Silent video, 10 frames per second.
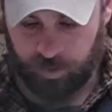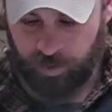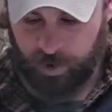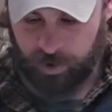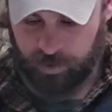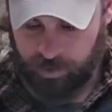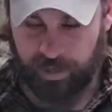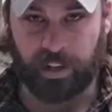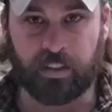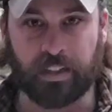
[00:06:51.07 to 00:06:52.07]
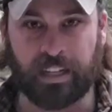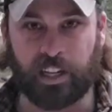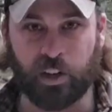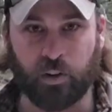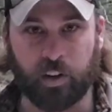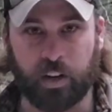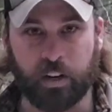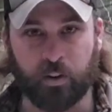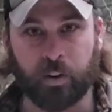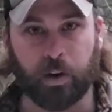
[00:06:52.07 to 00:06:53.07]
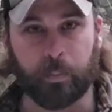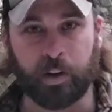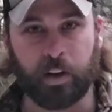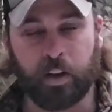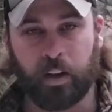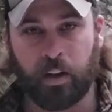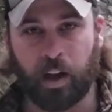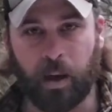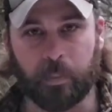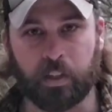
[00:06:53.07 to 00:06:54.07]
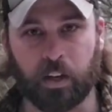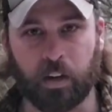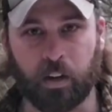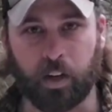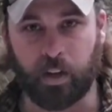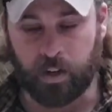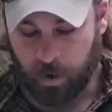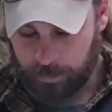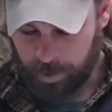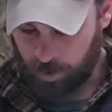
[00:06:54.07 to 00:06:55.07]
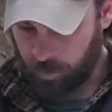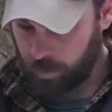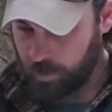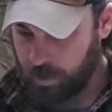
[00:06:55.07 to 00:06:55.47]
of theirs. Again, that's Segura Gear Company Emissary gun belt.